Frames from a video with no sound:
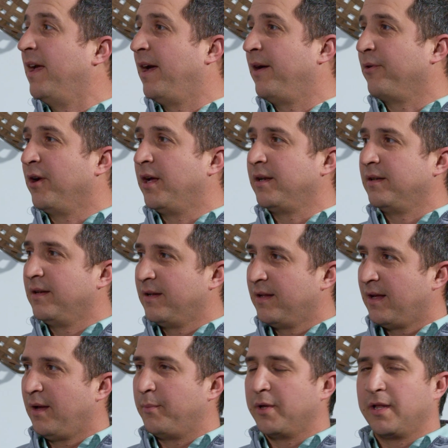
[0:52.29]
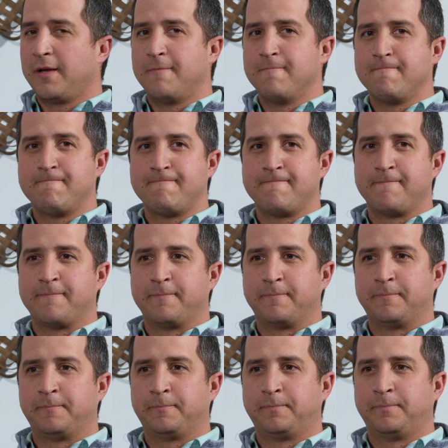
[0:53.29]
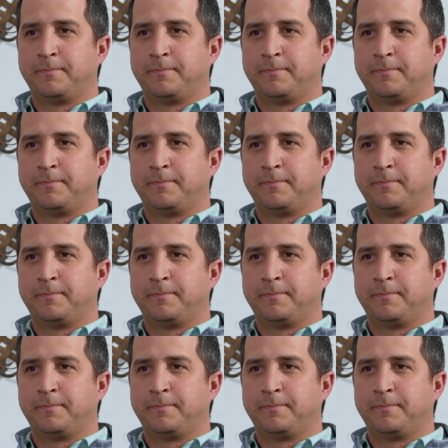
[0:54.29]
Hi, Ron. Hi, Billy. How are you?